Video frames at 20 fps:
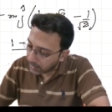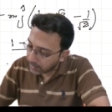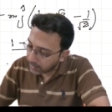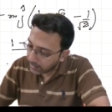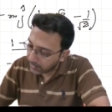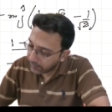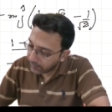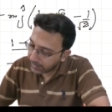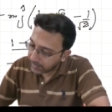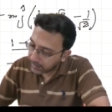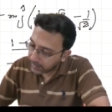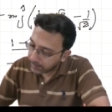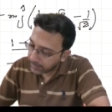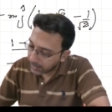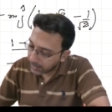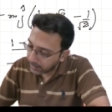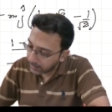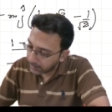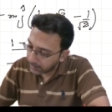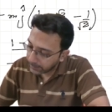divided
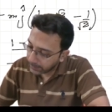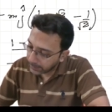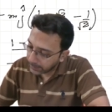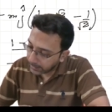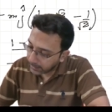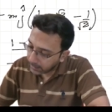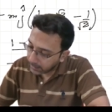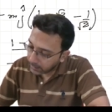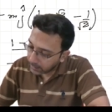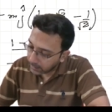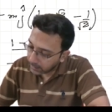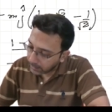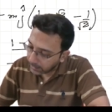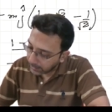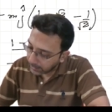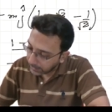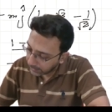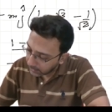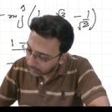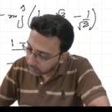by
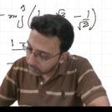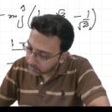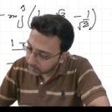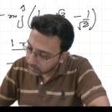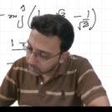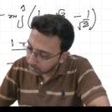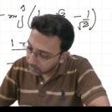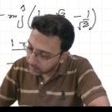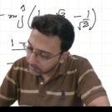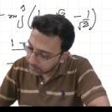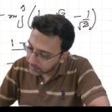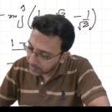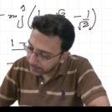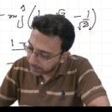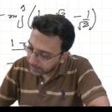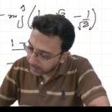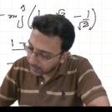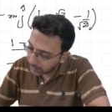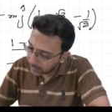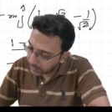here also
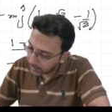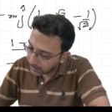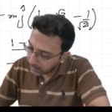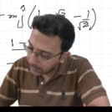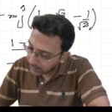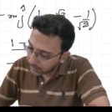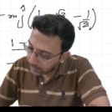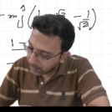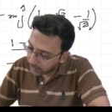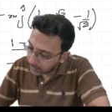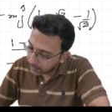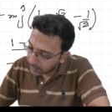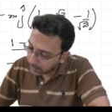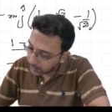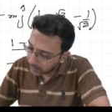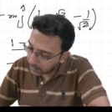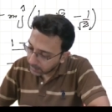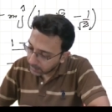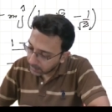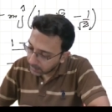similarly
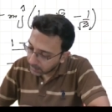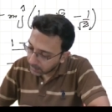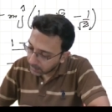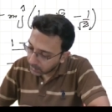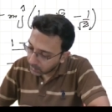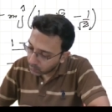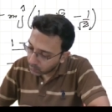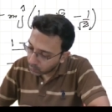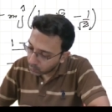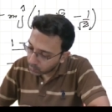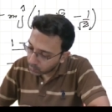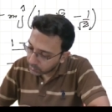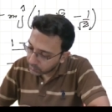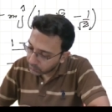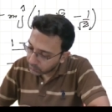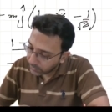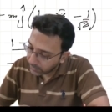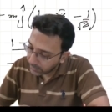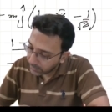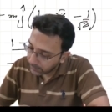root
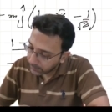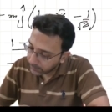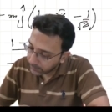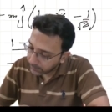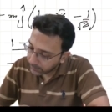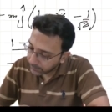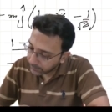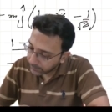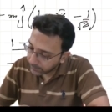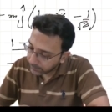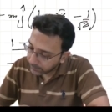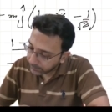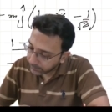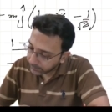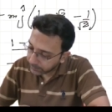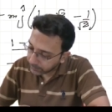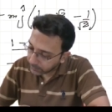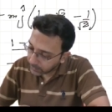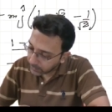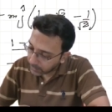3
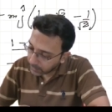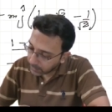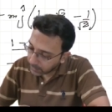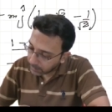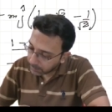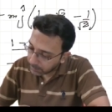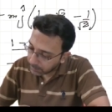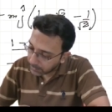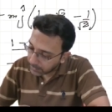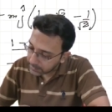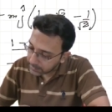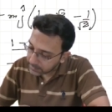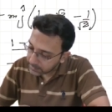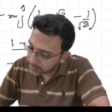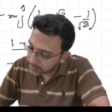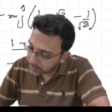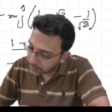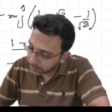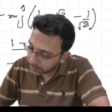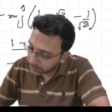
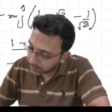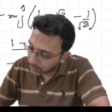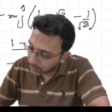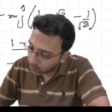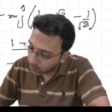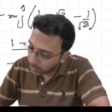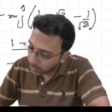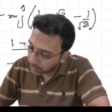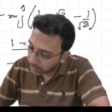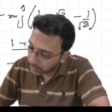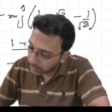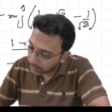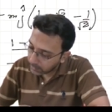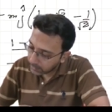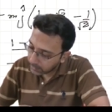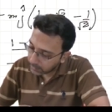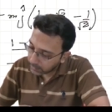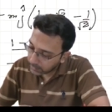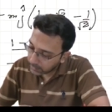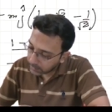plus 1
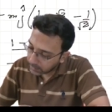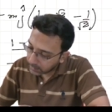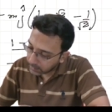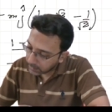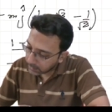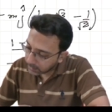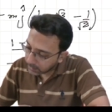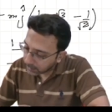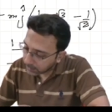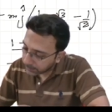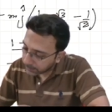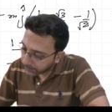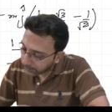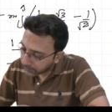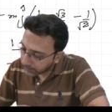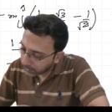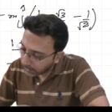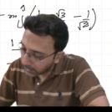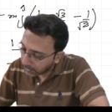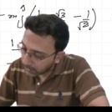
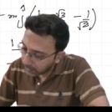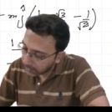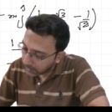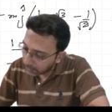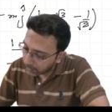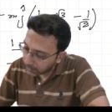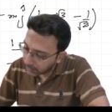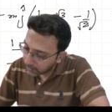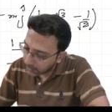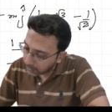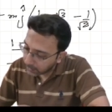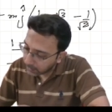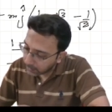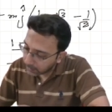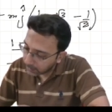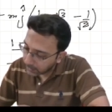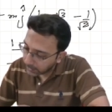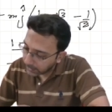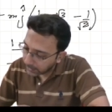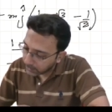and
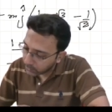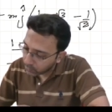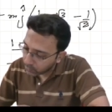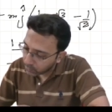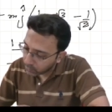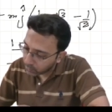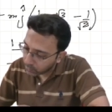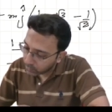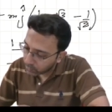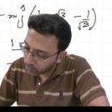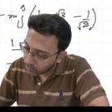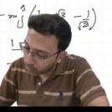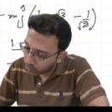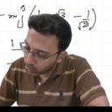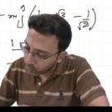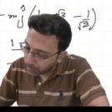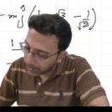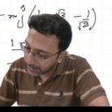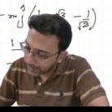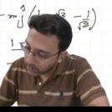into root
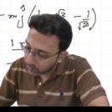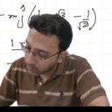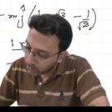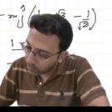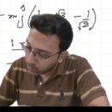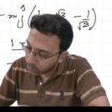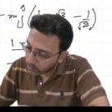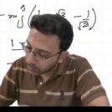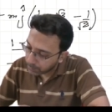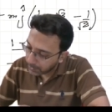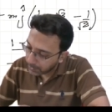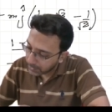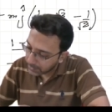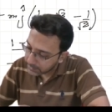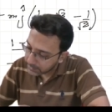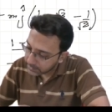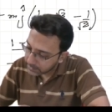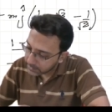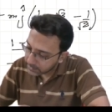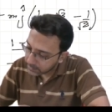2 by root 2
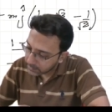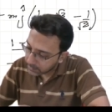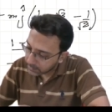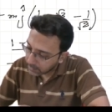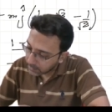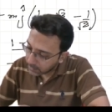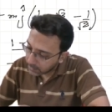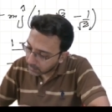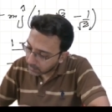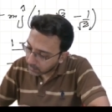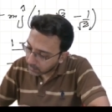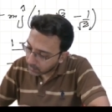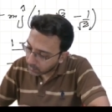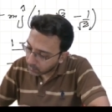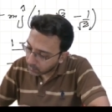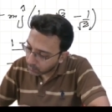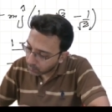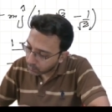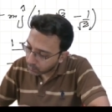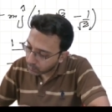plus
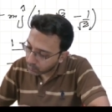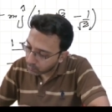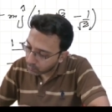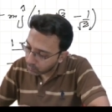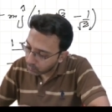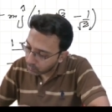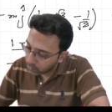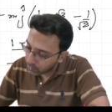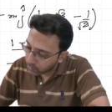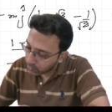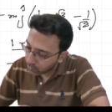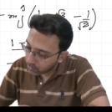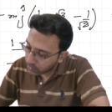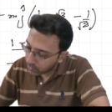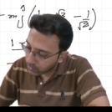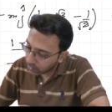root 2